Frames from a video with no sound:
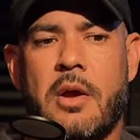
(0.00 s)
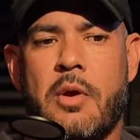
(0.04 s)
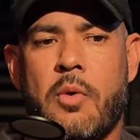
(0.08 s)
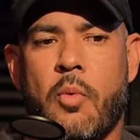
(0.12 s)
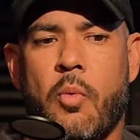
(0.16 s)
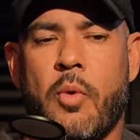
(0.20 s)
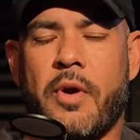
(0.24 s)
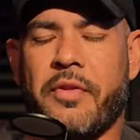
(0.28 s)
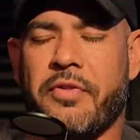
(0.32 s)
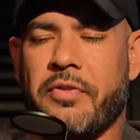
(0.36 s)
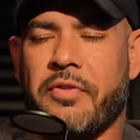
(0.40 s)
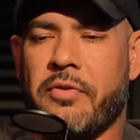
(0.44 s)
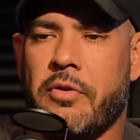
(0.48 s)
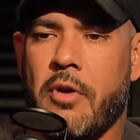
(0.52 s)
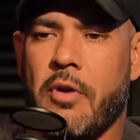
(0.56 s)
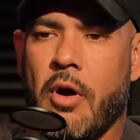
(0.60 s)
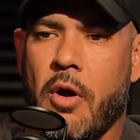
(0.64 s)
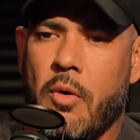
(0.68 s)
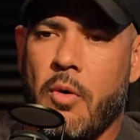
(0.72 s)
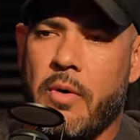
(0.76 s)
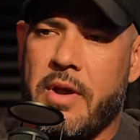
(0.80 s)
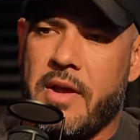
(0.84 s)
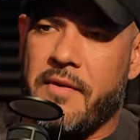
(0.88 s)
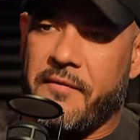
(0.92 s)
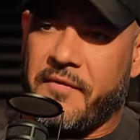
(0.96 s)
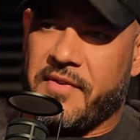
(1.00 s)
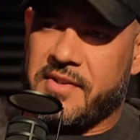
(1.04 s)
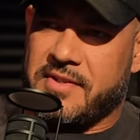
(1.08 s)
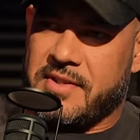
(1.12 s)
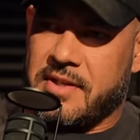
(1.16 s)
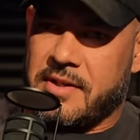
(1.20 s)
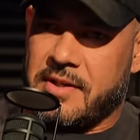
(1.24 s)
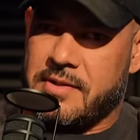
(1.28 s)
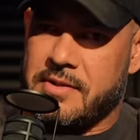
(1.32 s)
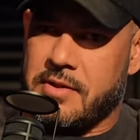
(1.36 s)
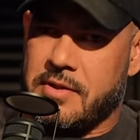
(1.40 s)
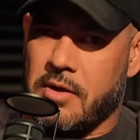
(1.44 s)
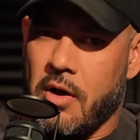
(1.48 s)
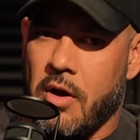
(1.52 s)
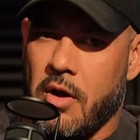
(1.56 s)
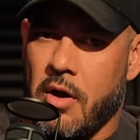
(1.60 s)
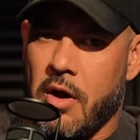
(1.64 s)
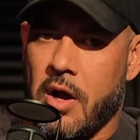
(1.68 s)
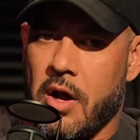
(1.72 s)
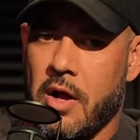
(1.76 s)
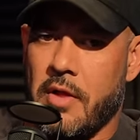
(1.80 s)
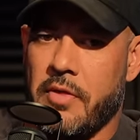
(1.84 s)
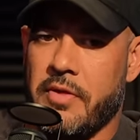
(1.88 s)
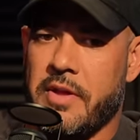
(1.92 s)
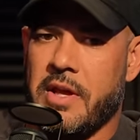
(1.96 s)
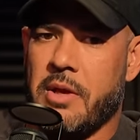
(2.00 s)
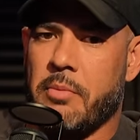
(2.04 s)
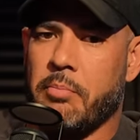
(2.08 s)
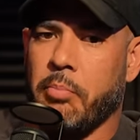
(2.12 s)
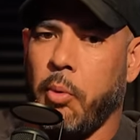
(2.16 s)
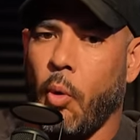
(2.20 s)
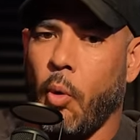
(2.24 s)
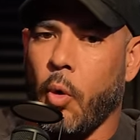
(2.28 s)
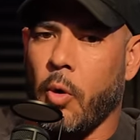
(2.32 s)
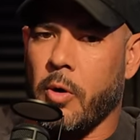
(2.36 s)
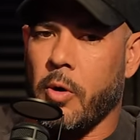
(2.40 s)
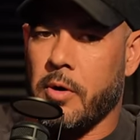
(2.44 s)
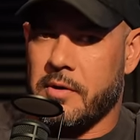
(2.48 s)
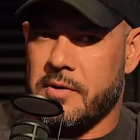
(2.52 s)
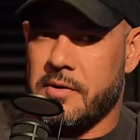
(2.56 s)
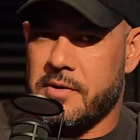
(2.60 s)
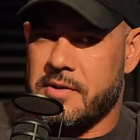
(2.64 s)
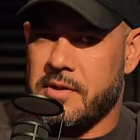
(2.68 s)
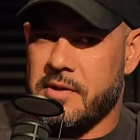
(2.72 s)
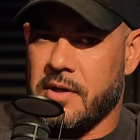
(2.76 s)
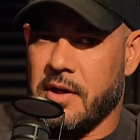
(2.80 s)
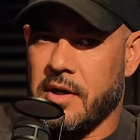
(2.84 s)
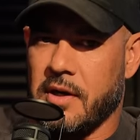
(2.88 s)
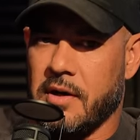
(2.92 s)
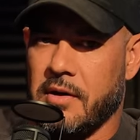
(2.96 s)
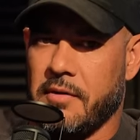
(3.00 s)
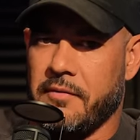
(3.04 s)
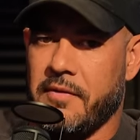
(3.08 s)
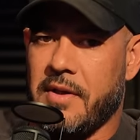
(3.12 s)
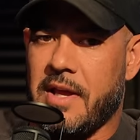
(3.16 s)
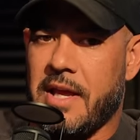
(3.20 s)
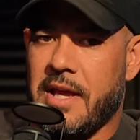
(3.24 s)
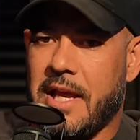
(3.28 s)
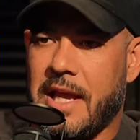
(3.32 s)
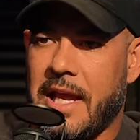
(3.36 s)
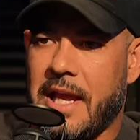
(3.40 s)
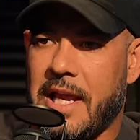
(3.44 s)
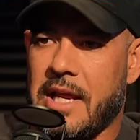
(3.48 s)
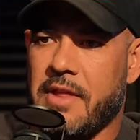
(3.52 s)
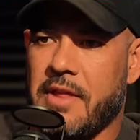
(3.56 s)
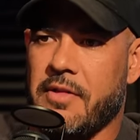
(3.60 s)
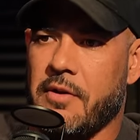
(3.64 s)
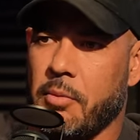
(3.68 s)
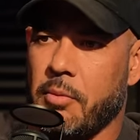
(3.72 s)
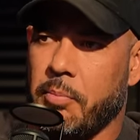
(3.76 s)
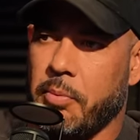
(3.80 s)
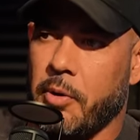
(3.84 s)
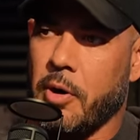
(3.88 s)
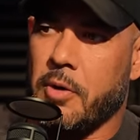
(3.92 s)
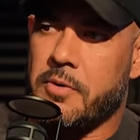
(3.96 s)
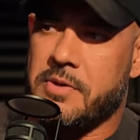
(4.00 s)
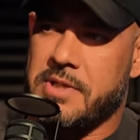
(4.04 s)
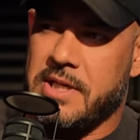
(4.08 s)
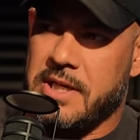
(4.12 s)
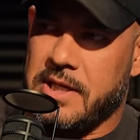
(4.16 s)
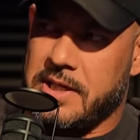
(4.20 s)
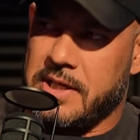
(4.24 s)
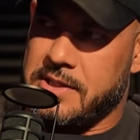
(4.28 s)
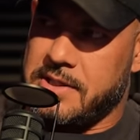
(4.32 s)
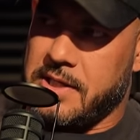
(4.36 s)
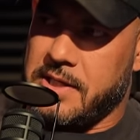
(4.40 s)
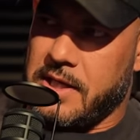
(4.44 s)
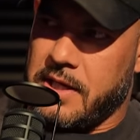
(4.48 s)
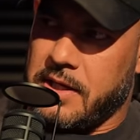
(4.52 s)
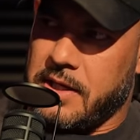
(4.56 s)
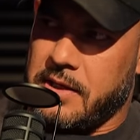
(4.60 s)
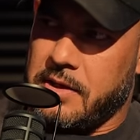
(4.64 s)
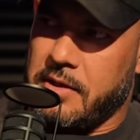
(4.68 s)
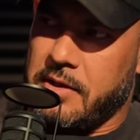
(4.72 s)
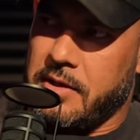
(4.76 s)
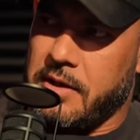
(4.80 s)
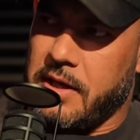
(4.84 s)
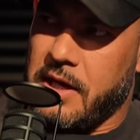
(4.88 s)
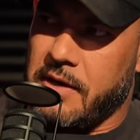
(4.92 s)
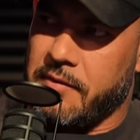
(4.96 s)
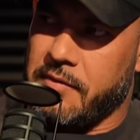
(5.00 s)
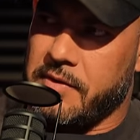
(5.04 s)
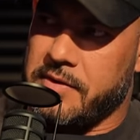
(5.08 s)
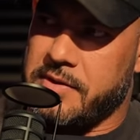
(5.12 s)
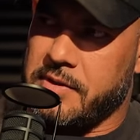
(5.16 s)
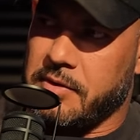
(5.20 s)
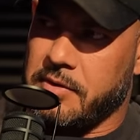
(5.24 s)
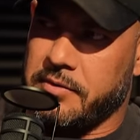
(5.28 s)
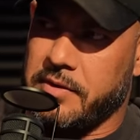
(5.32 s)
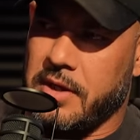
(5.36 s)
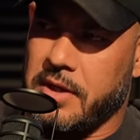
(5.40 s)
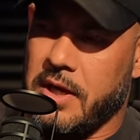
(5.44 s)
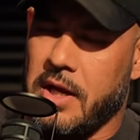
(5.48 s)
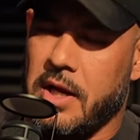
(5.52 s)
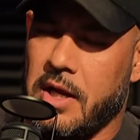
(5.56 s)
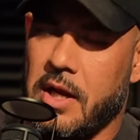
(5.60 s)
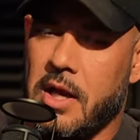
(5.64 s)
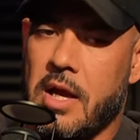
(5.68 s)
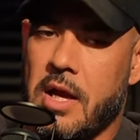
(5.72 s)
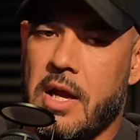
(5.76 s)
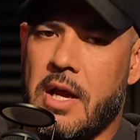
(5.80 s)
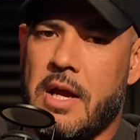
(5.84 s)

with no emphasis on the importance of hitting their protein intake every mm. single day.